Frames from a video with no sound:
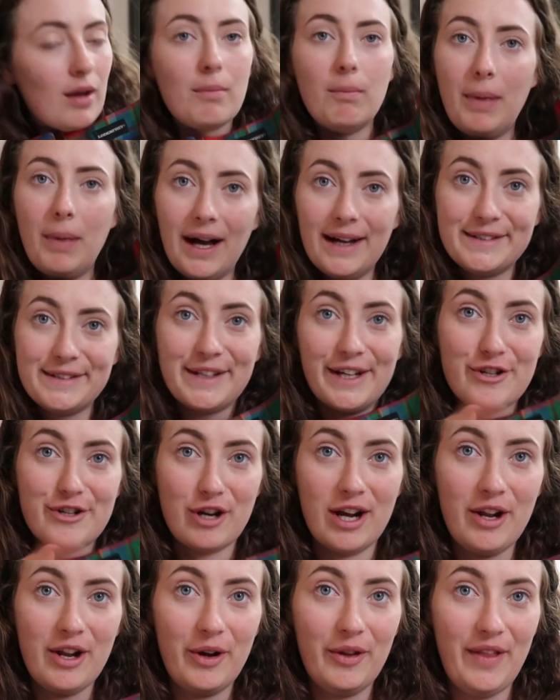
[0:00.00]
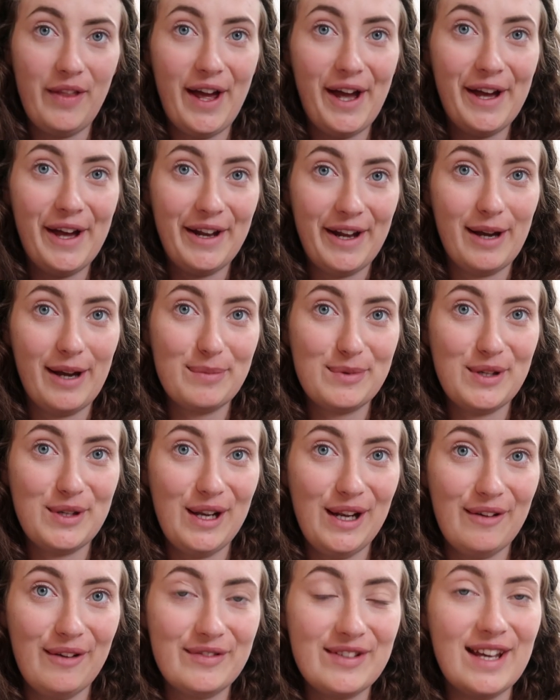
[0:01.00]
But I tried it on there and I
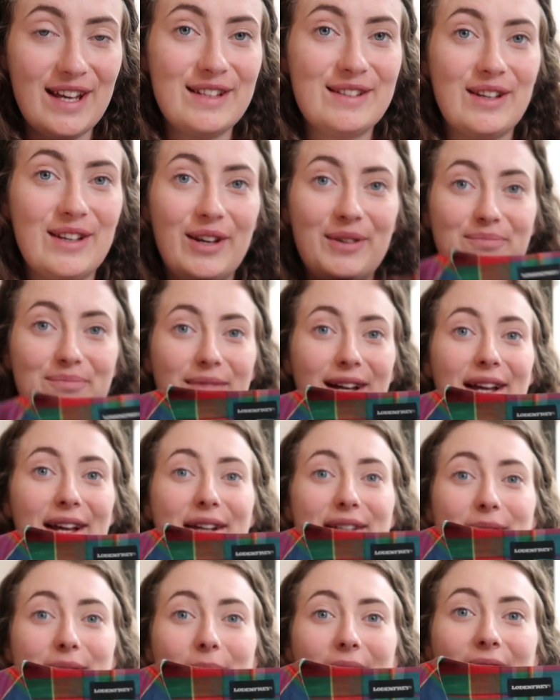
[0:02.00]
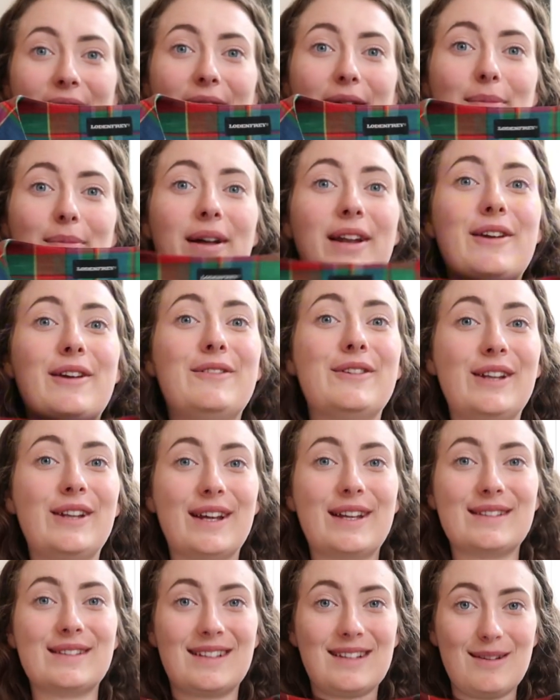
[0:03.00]
absolutely loved it, so I had to pick it up, and I feel
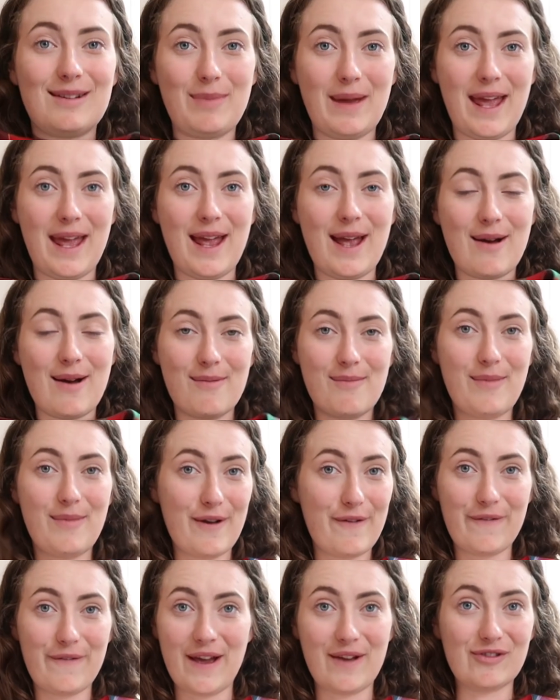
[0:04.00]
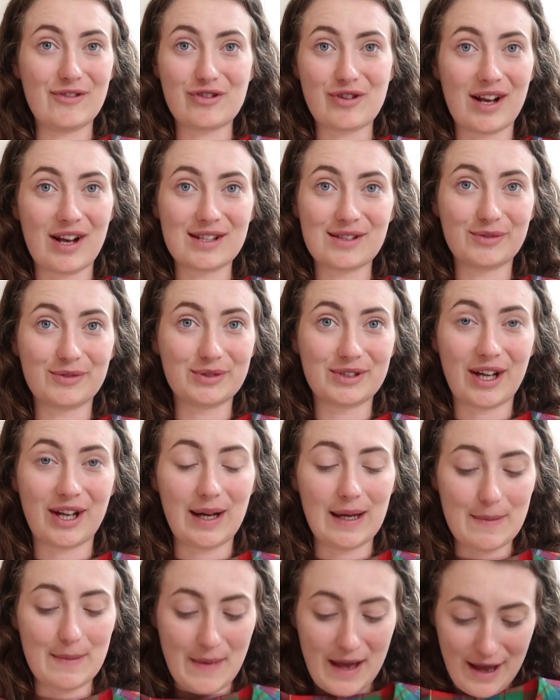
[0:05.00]
like it's going to be my favourite dress of all
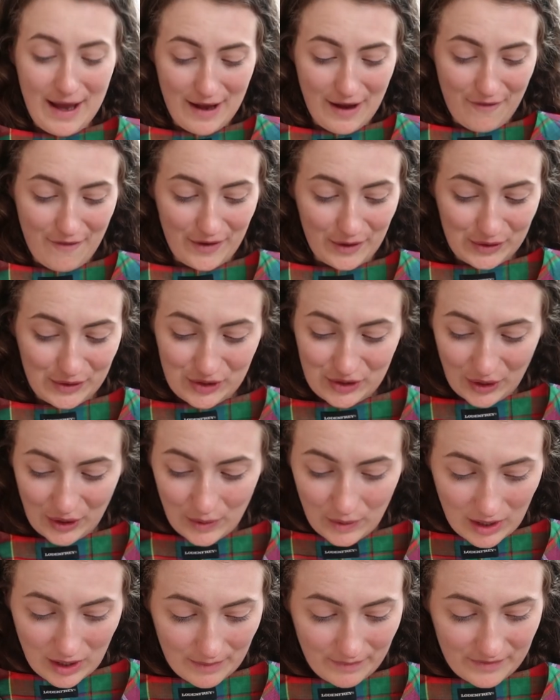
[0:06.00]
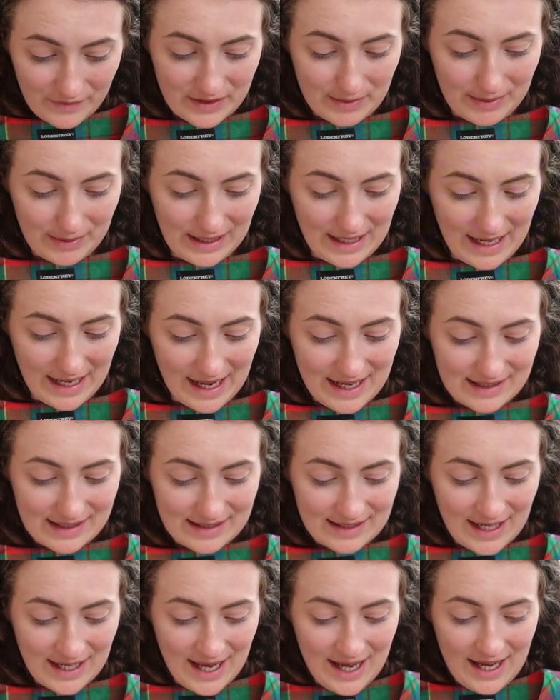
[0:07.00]
time. I felt so comfortable in
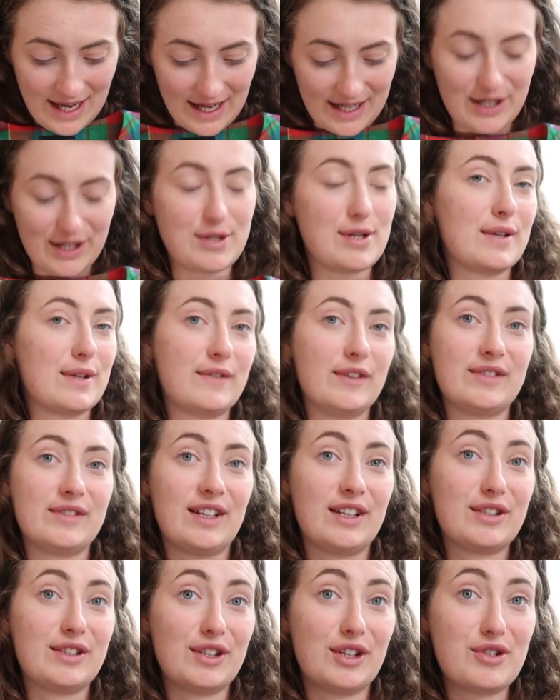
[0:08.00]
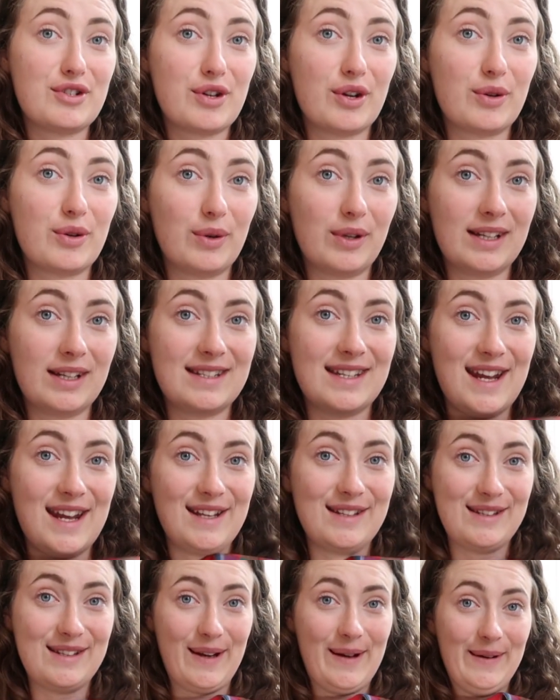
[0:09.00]
it, and it just feels like such good quality.
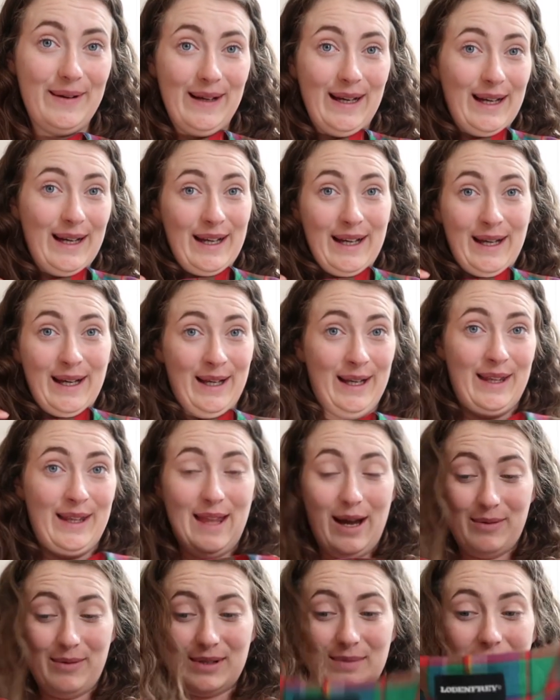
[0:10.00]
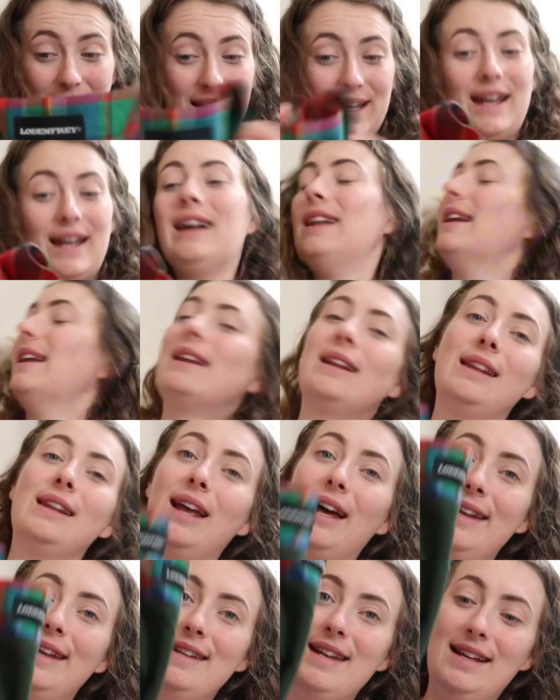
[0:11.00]
So that was my little
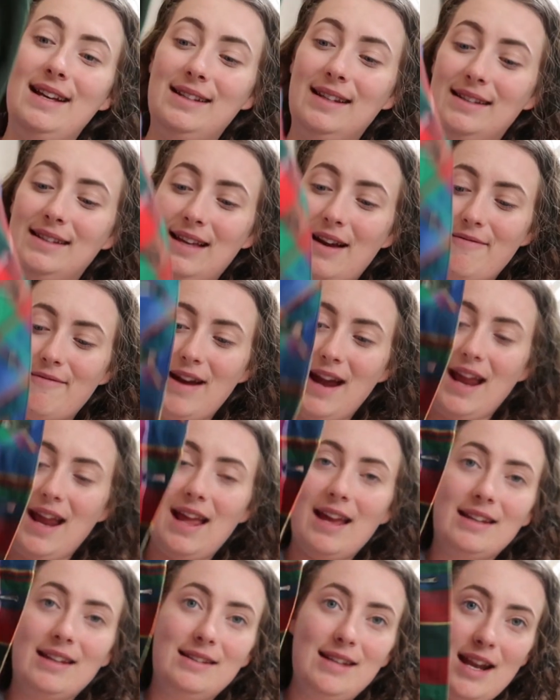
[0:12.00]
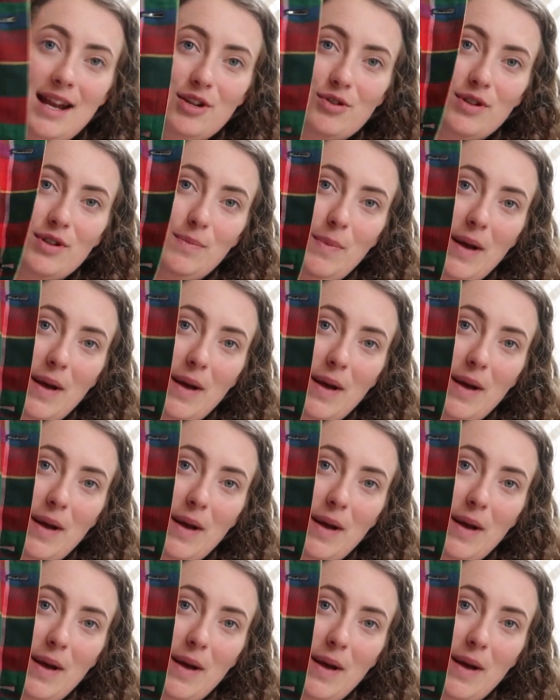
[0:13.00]
unnecessary dangerous